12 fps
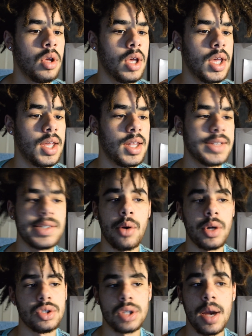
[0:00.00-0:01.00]
And that's
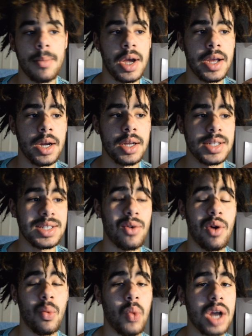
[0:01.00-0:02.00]
how I dry my hair. That's
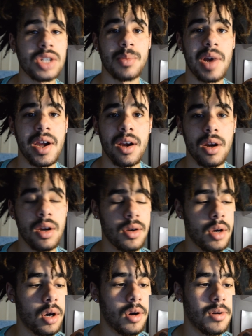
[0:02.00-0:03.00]
how I wash my hair.
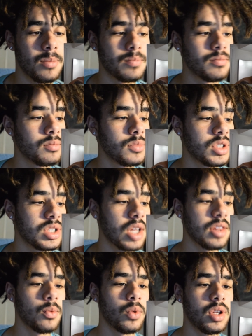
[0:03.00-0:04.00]
It's
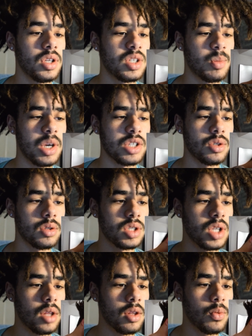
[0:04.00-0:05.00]
nothing really special. It's
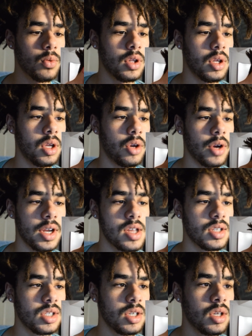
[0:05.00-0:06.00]
nothing really
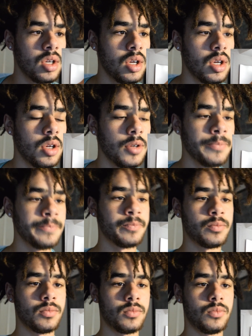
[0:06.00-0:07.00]
crazy.
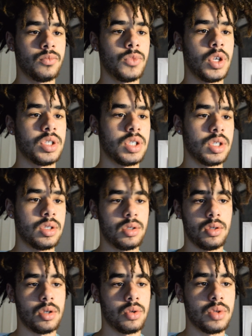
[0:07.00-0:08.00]
It's just,
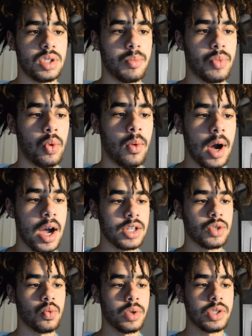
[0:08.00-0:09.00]
simple
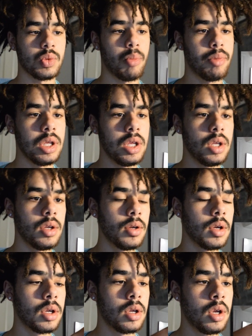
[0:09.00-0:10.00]
wash, rinse, repeat.
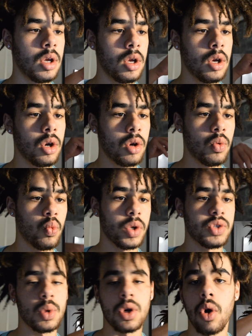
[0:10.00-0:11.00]

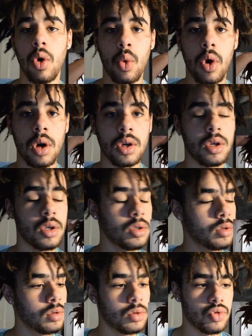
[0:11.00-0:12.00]
Rinse with cold water,
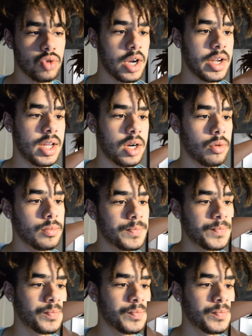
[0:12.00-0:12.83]
dry it out.